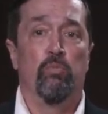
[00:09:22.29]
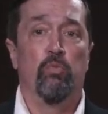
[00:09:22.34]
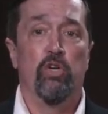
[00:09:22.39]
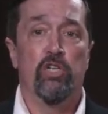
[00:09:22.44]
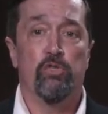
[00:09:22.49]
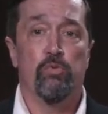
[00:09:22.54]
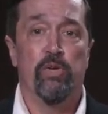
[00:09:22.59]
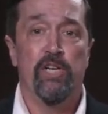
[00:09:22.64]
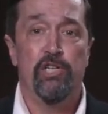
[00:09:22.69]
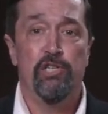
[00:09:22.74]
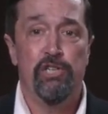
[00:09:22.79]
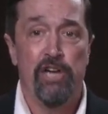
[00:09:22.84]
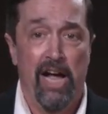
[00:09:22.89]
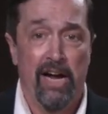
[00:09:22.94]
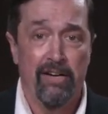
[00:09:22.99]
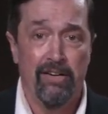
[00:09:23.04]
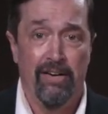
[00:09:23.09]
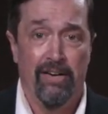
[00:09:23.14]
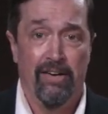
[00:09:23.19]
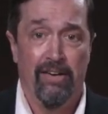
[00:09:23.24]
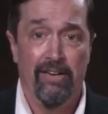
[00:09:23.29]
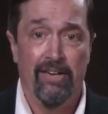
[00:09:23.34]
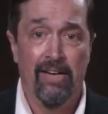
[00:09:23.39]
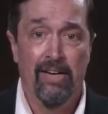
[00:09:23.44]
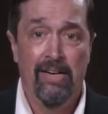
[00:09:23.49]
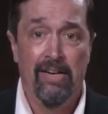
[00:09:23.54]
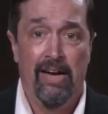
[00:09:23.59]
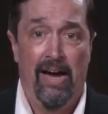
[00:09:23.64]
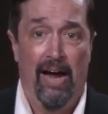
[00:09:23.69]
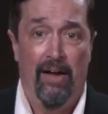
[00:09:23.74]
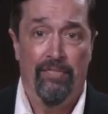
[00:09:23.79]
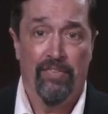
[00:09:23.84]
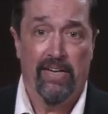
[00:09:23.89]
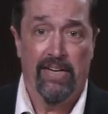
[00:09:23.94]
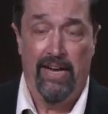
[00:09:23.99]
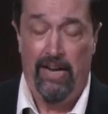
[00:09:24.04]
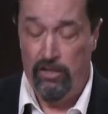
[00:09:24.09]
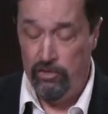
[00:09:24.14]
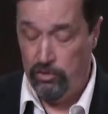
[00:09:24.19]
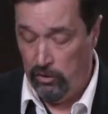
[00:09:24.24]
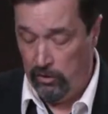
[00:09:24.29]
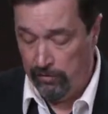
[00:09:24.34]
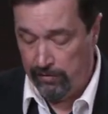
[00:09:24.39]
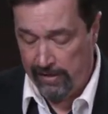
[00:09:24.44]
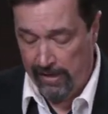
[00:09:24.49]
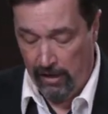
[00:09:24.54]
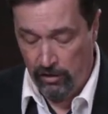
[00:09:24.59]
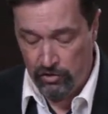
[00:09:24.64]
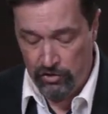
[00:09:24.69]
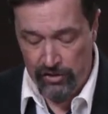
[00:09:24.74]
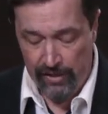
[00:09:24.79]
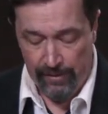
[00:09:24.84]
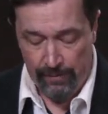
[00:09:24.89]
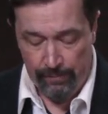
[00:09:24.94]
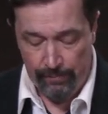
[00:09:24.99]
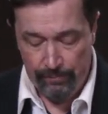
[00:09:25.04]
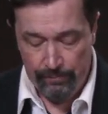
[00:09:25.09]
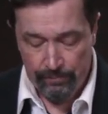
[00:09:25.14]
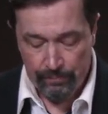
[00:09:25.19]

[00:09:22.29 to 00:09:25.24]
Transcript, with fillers: was rejected at the Council of Chalcedon.